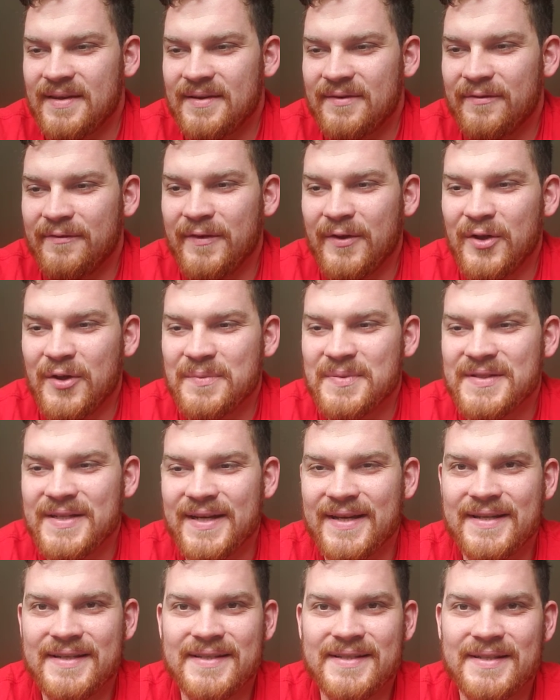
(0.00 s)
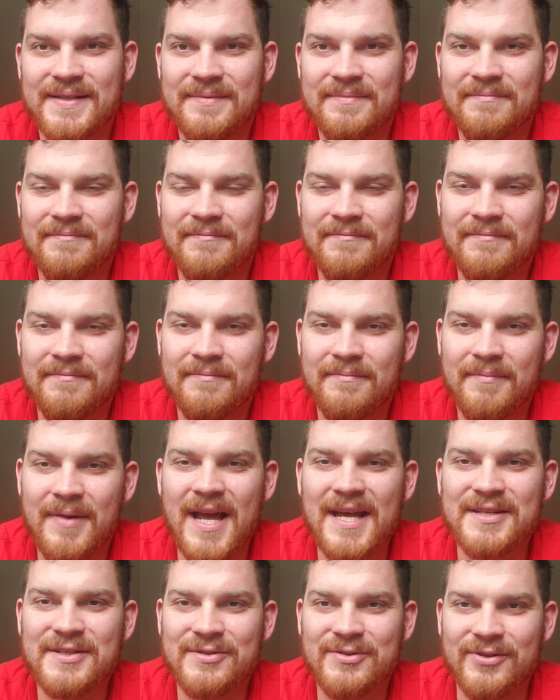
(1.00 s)
Philip says,
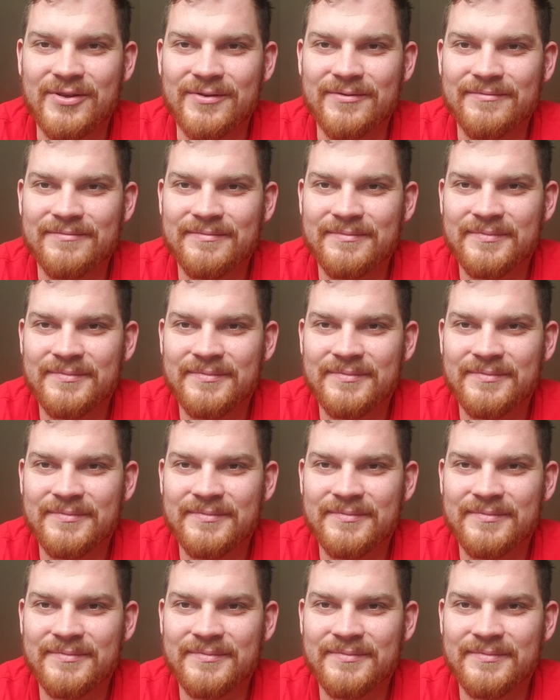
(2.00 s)
Master,